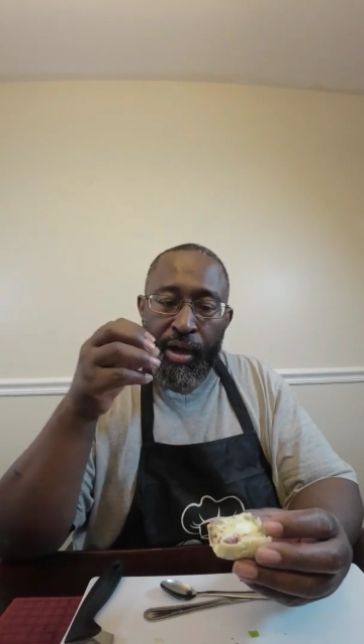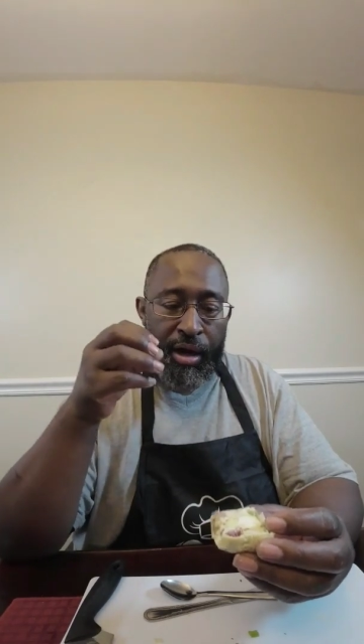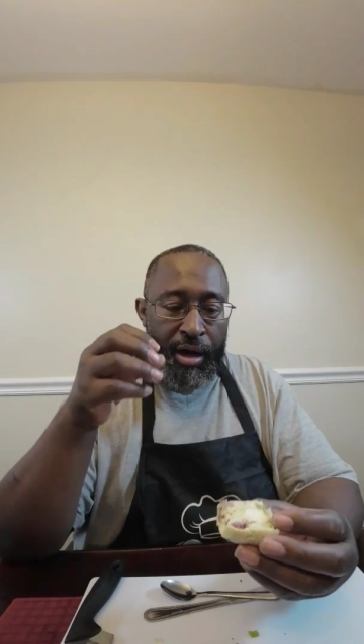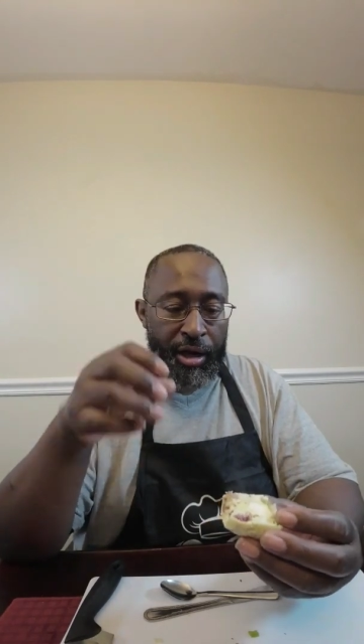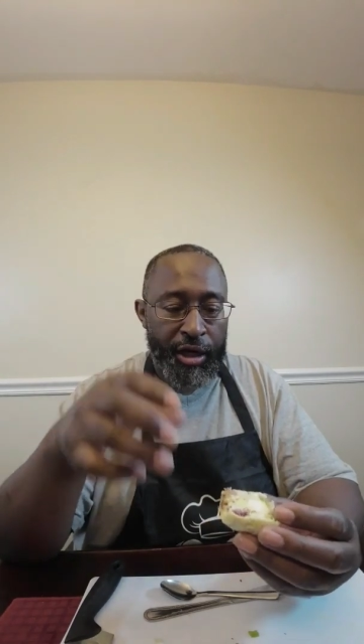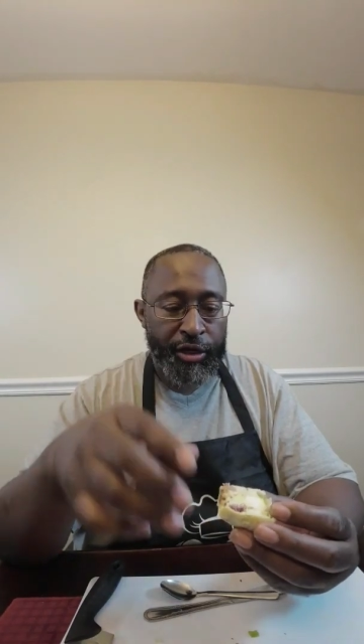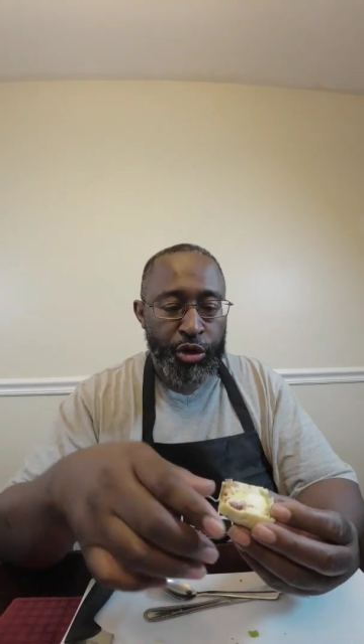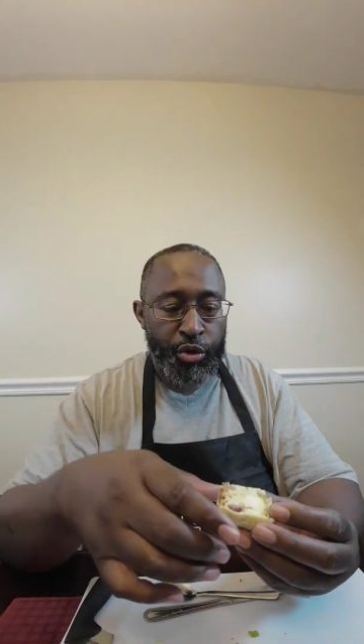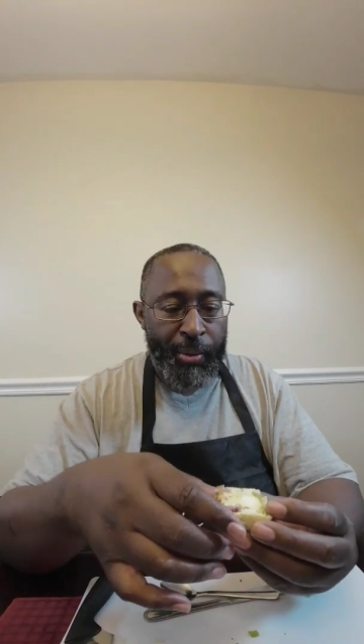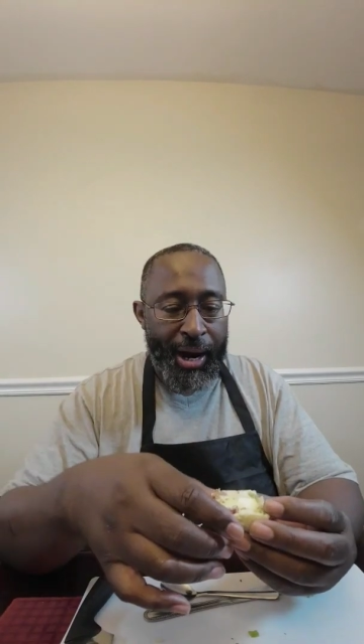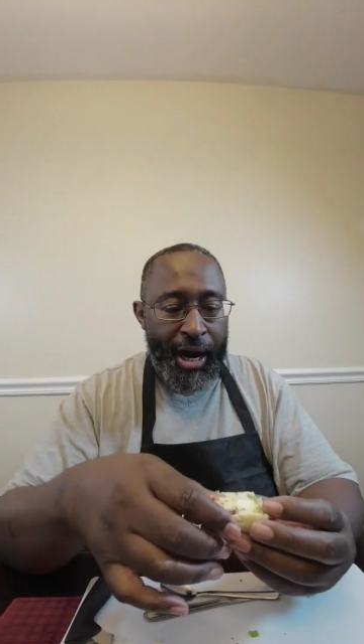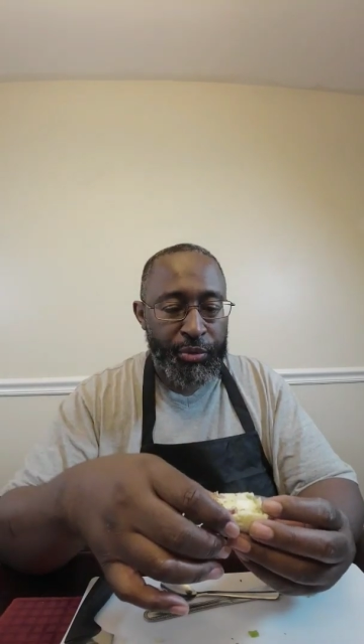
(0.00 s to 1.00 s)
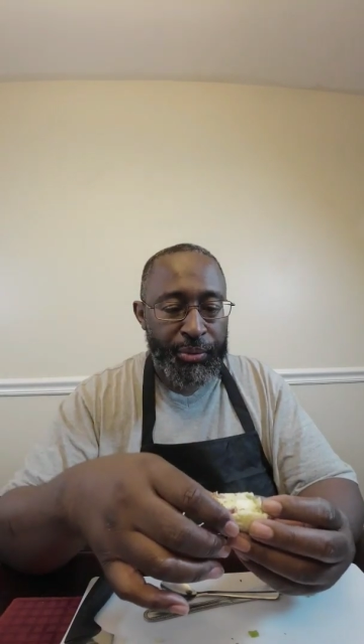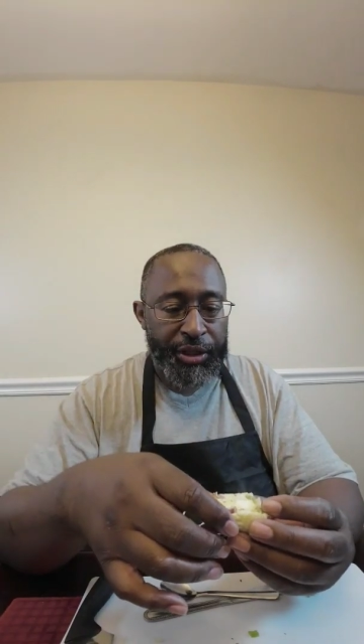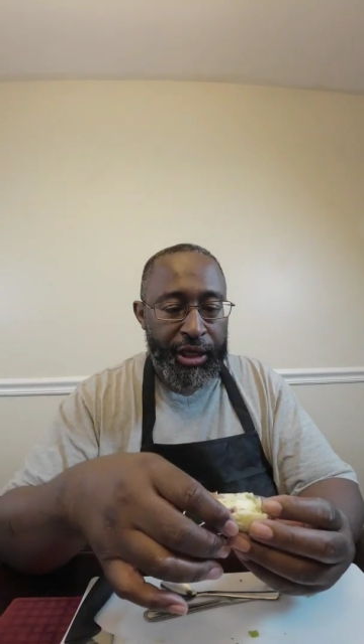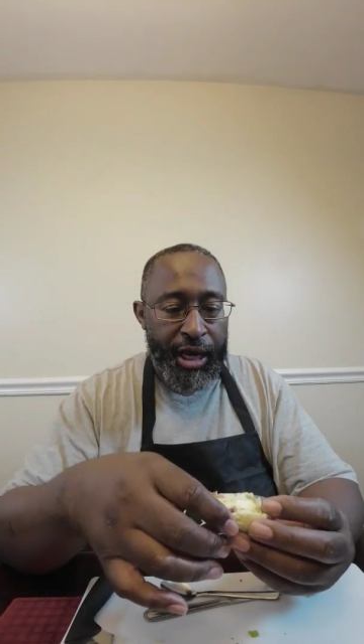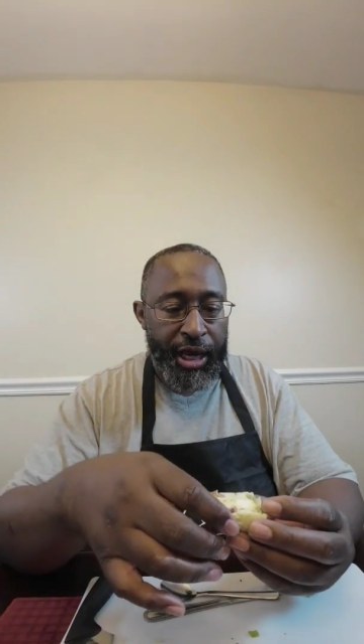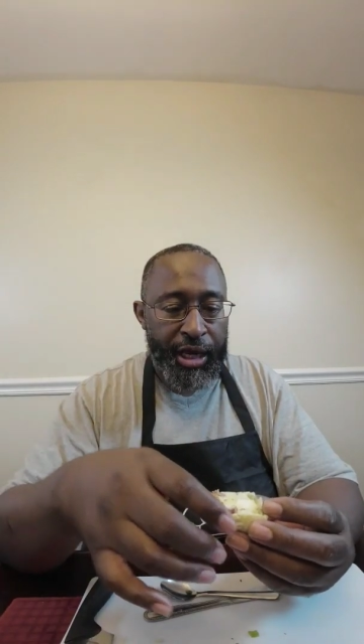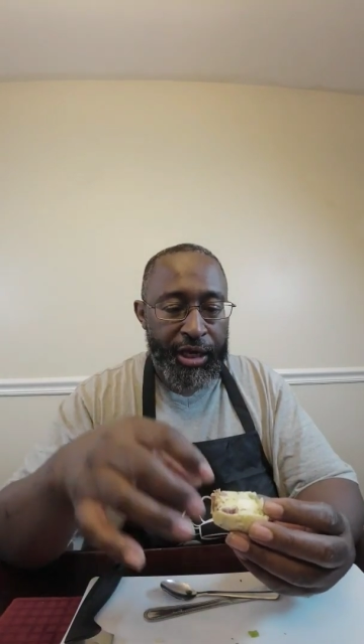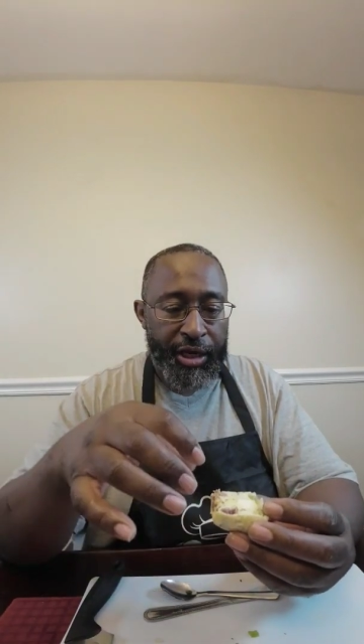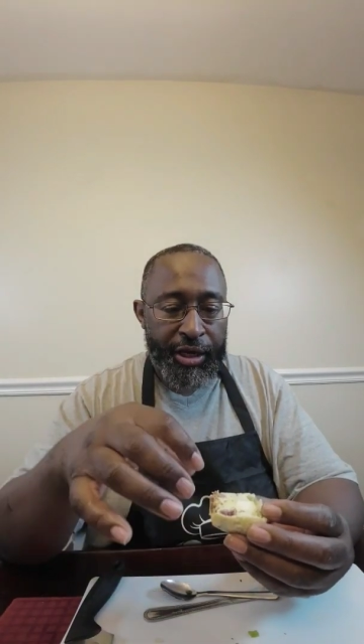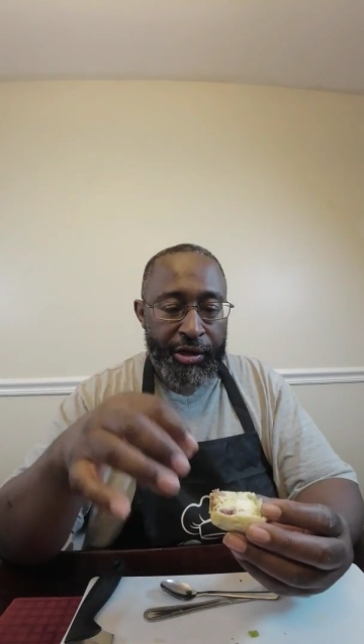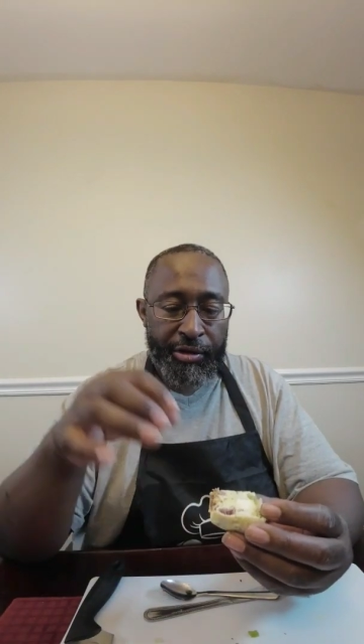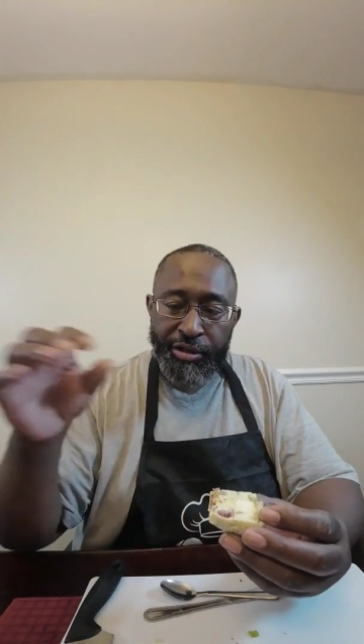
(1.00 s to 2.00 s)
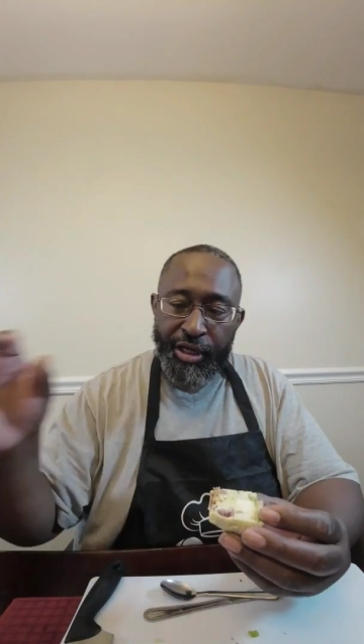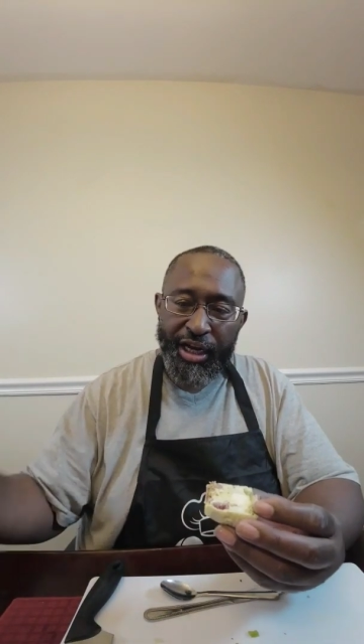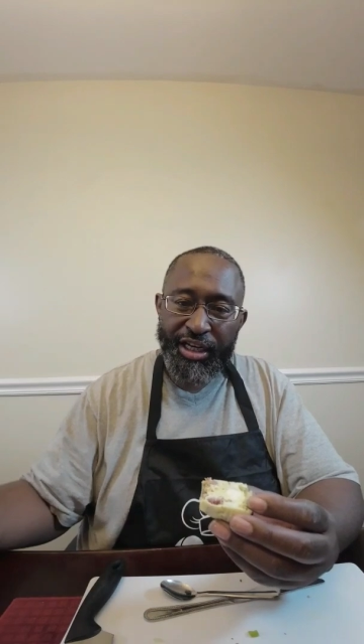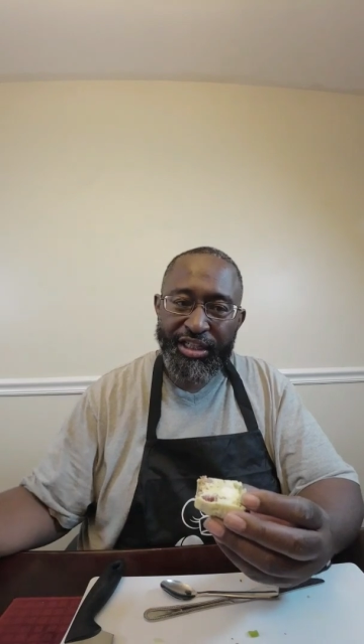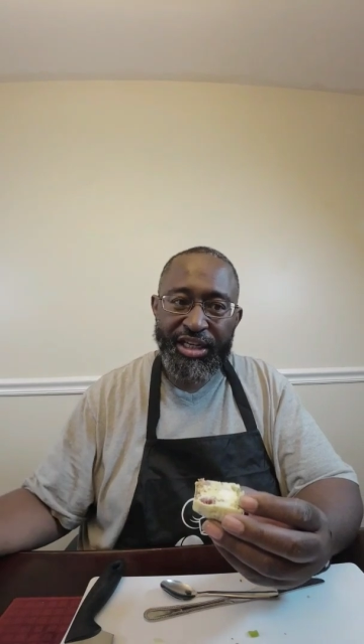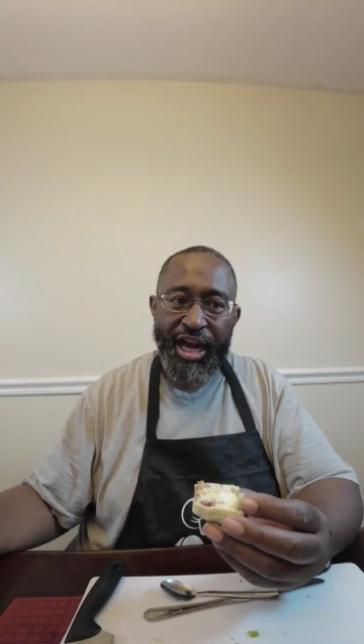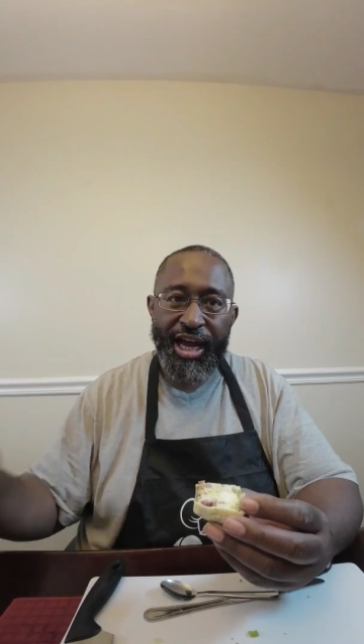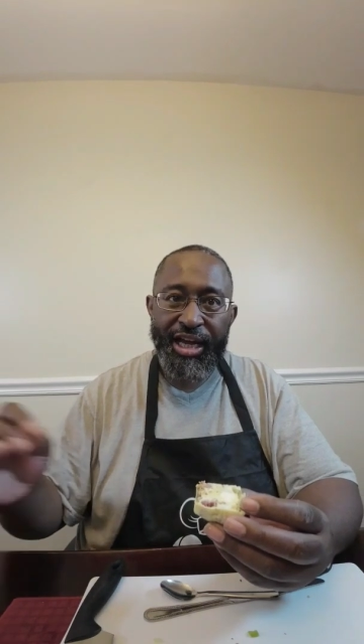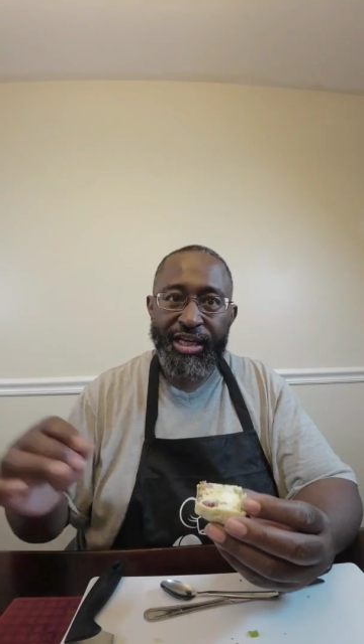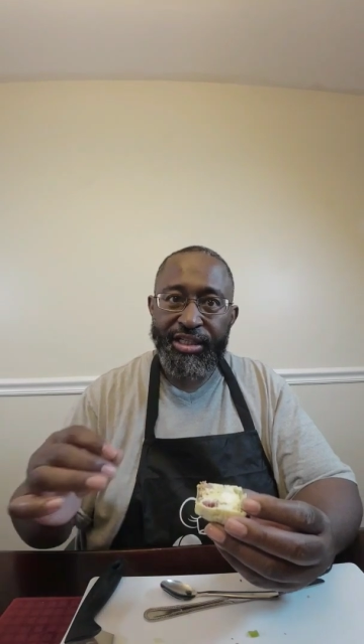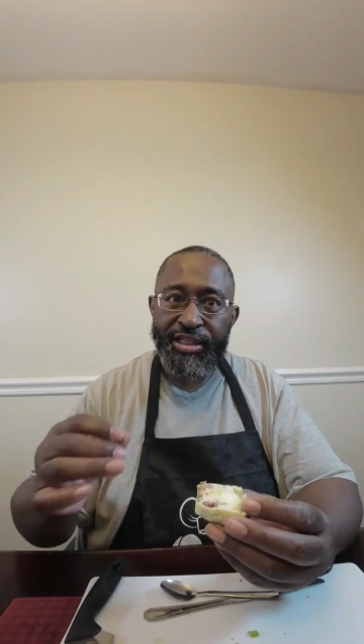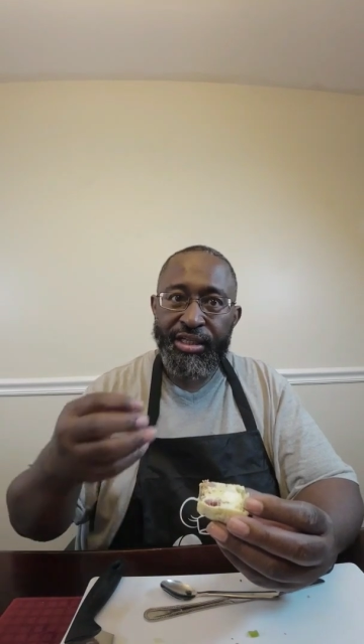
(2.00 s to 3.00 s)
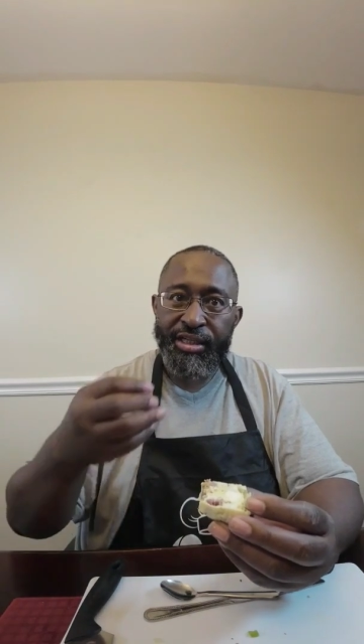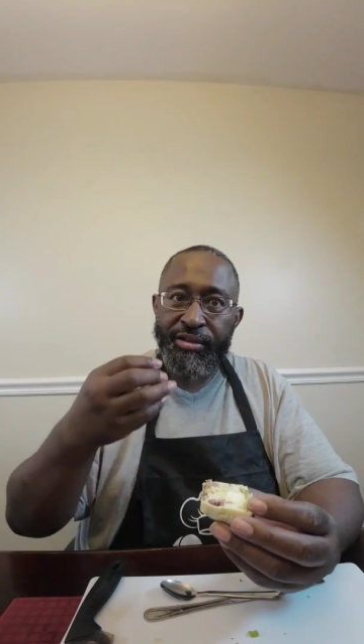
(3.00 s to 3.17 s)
of intertwined with the egg in here because I can taste